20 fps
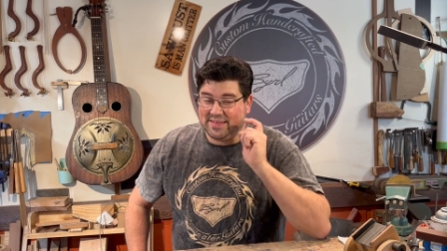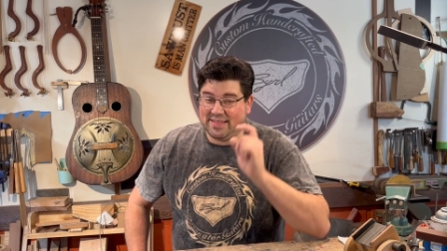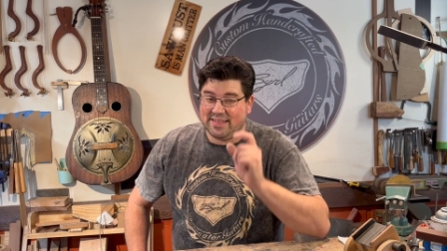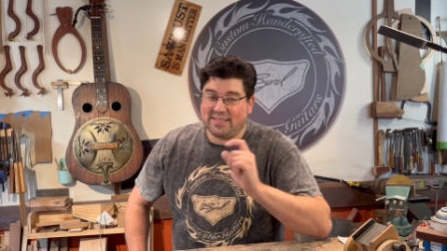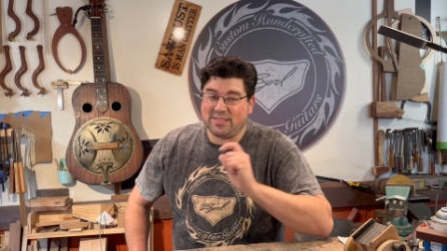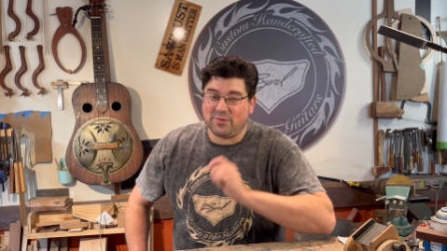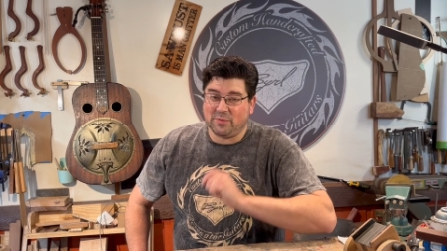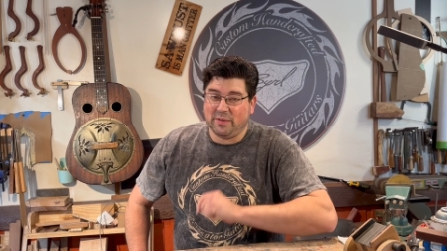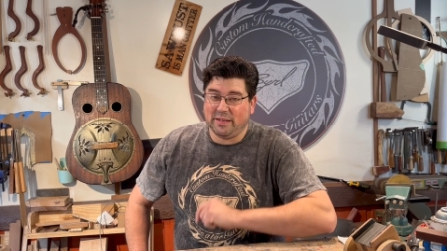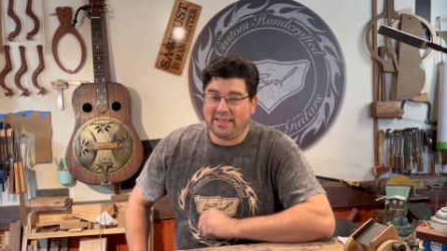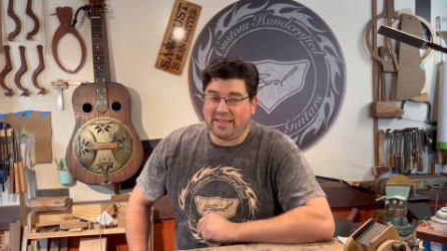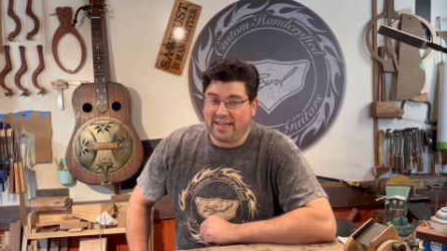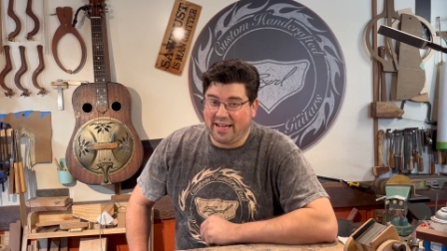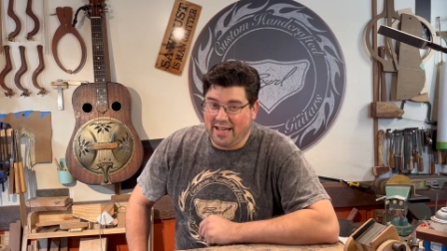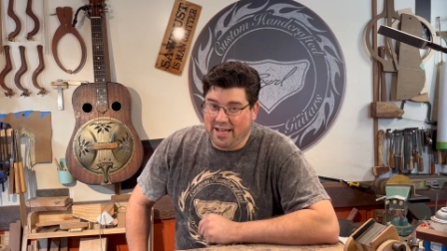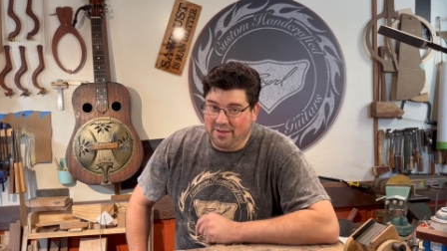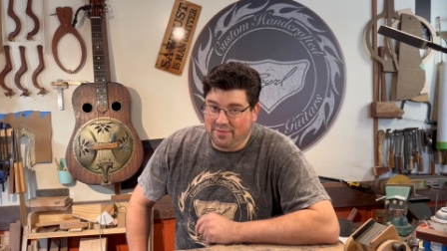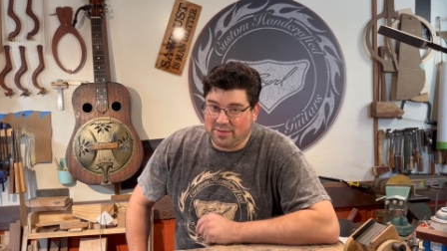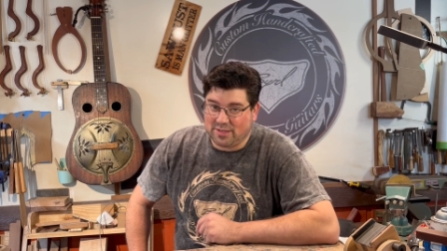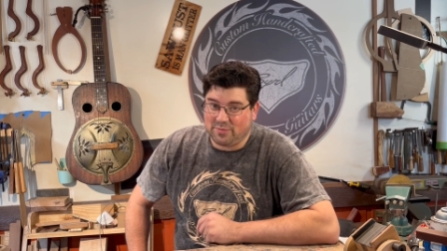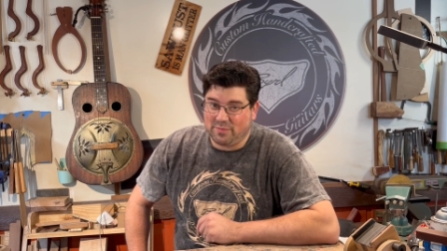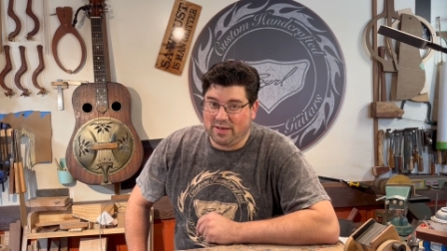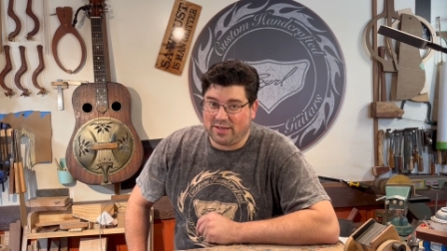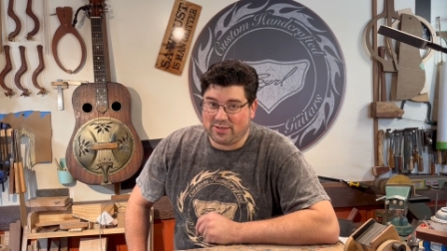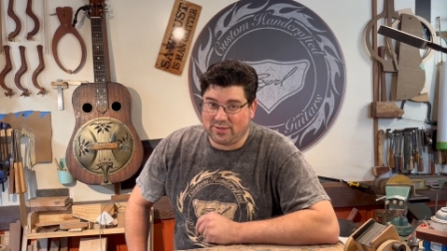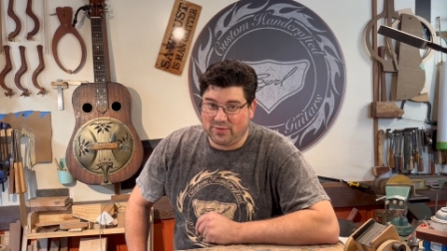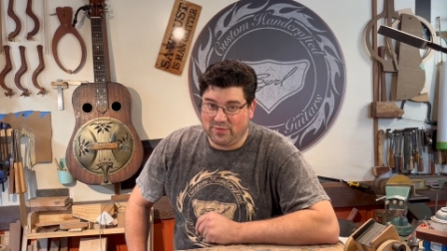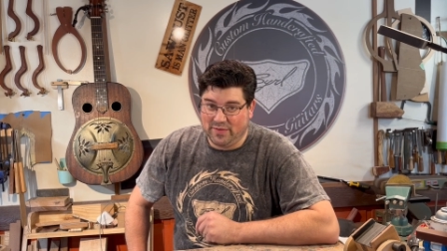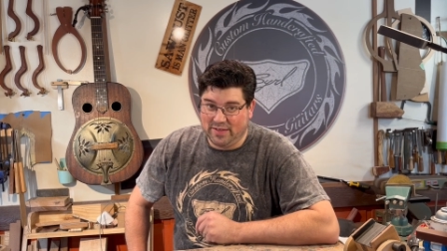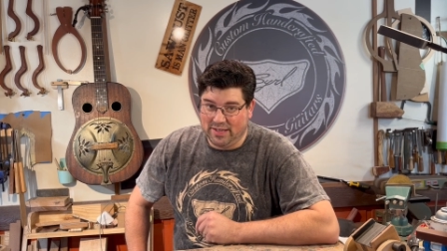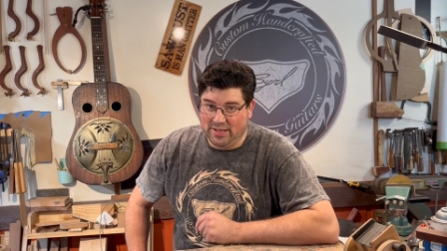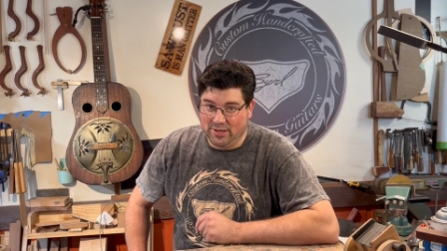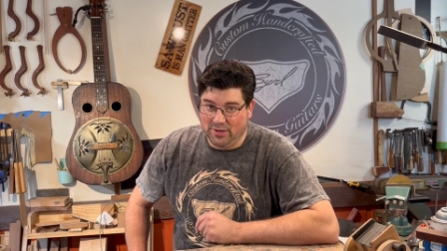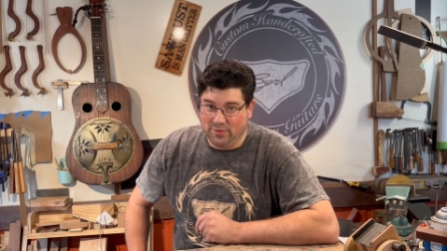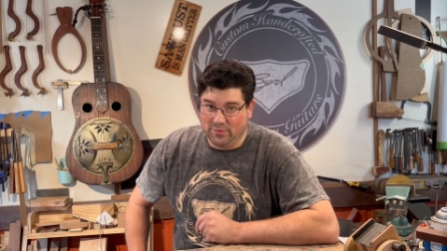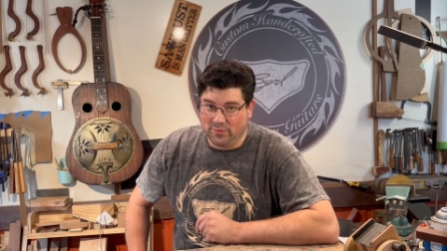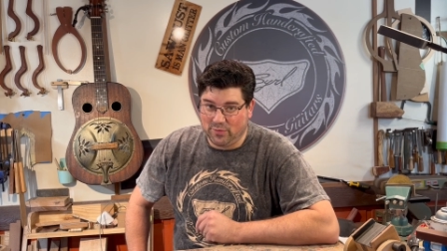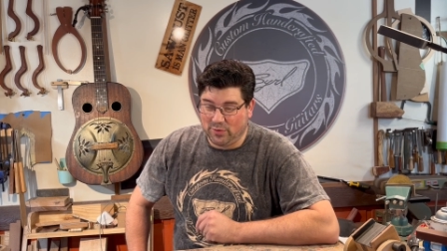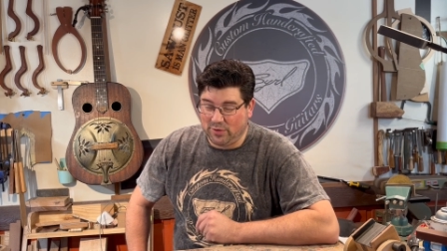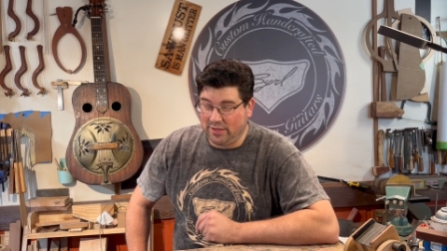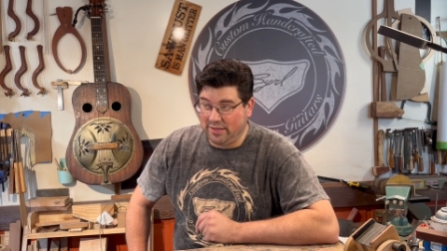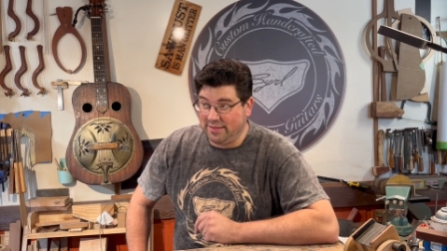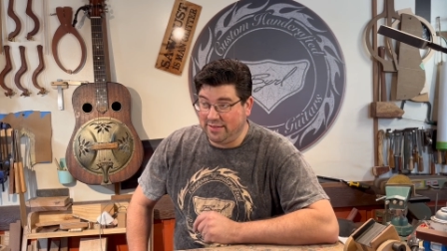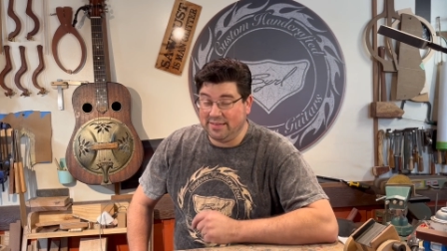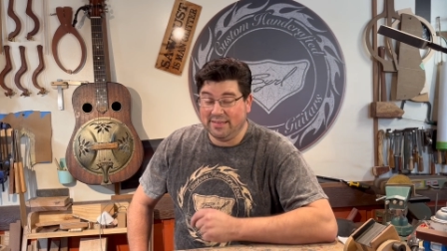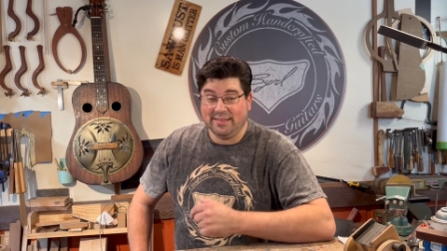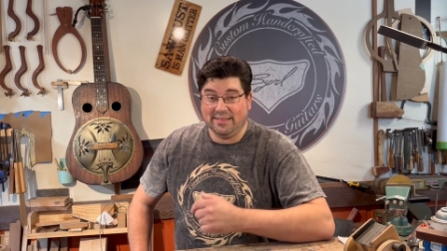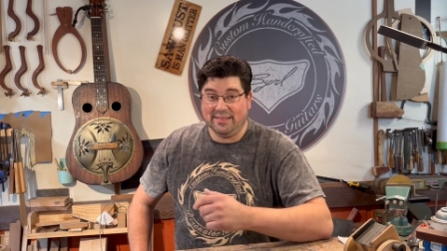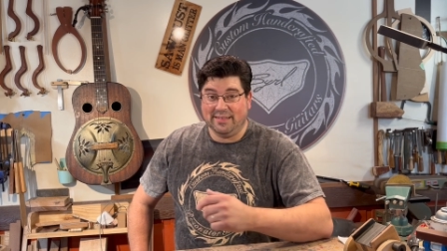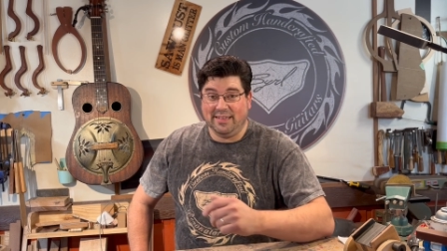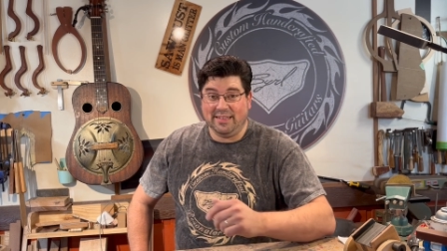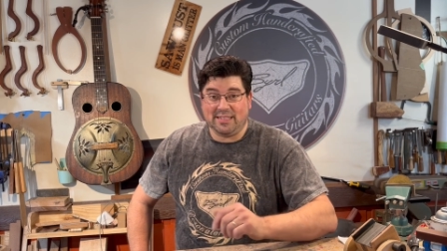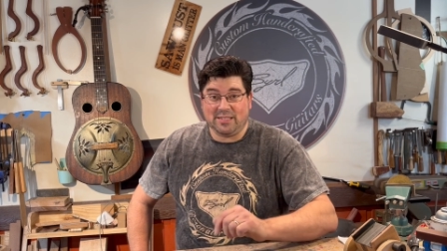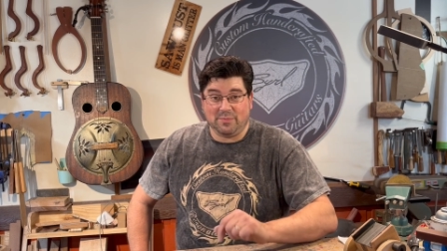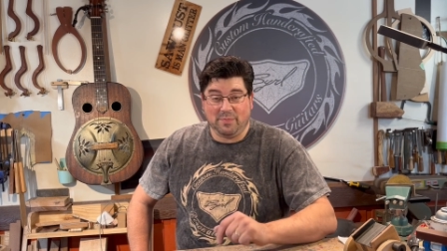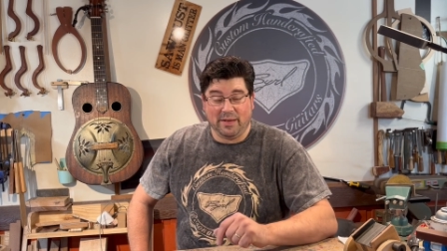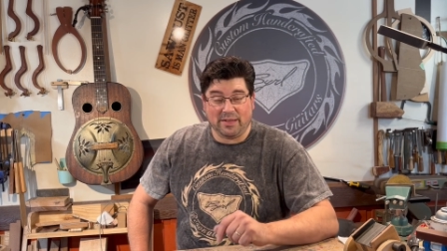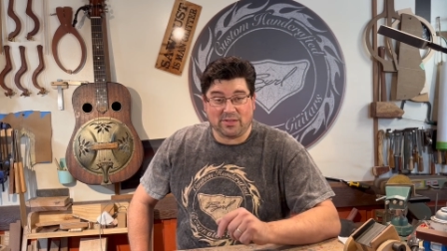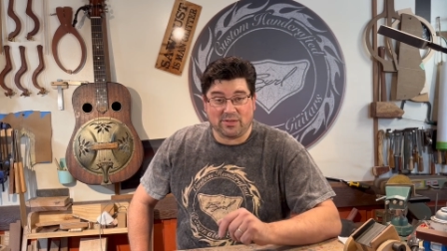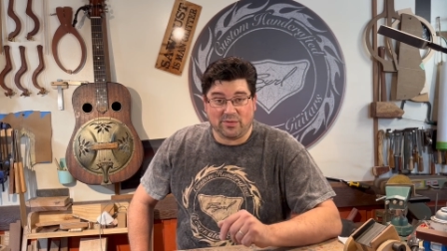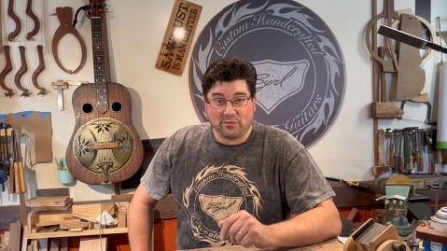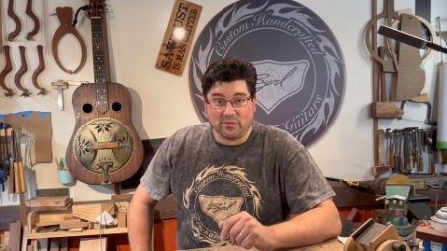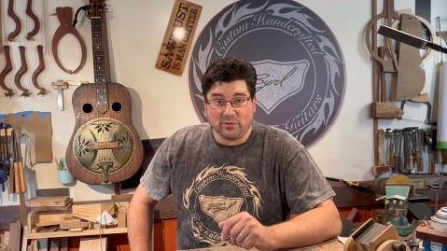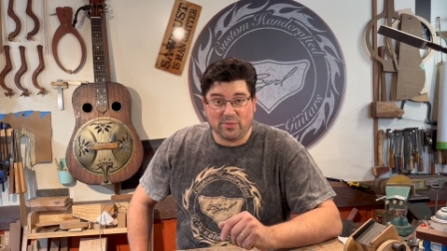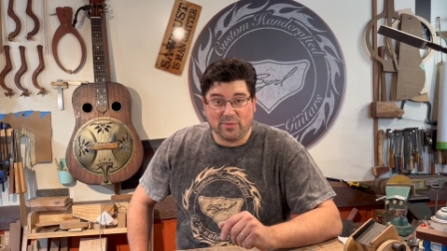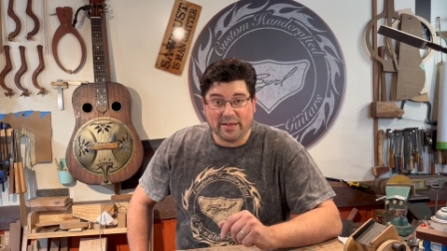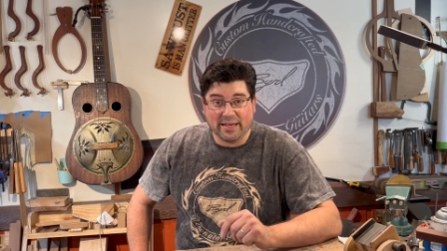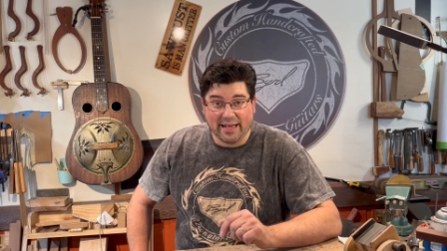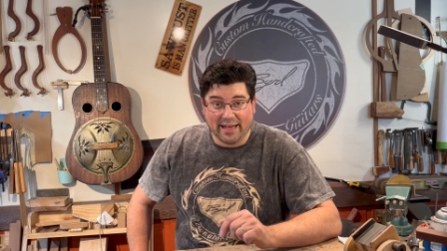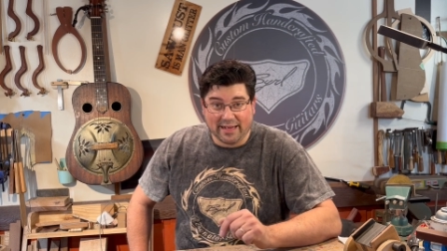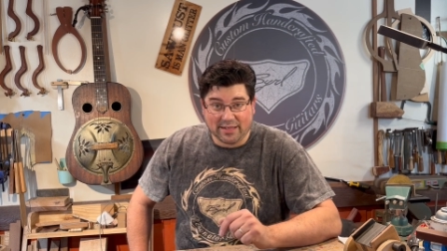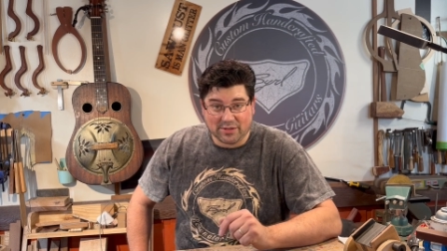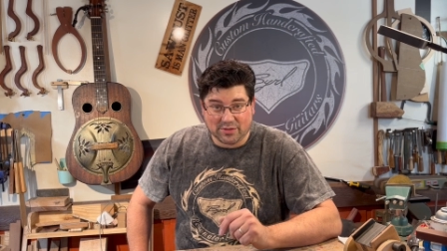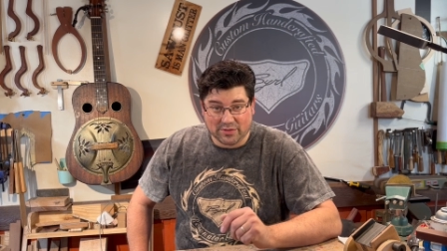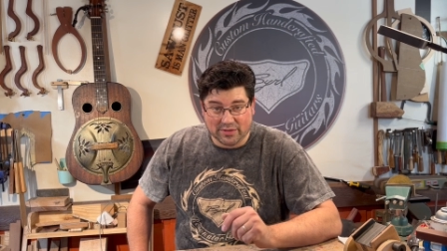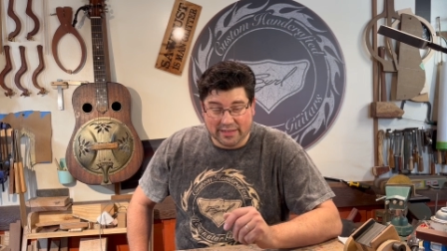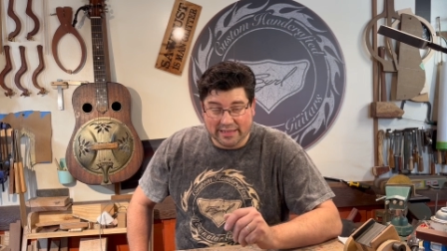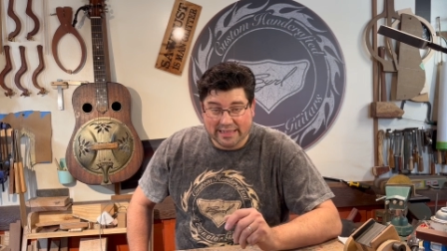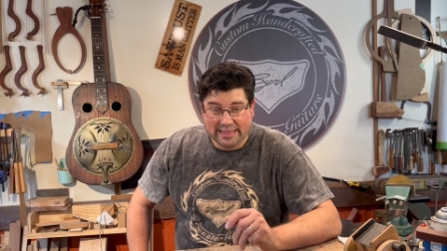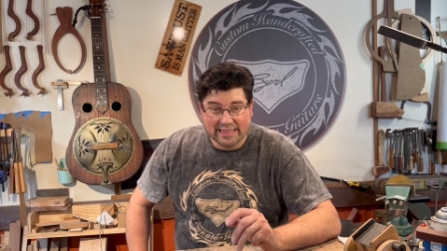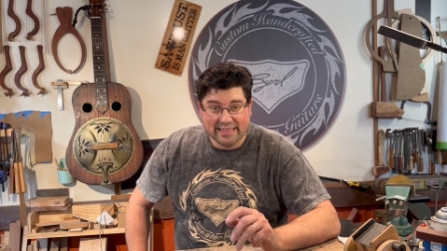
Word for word: This week I have a special video for you. It's special for me, actually.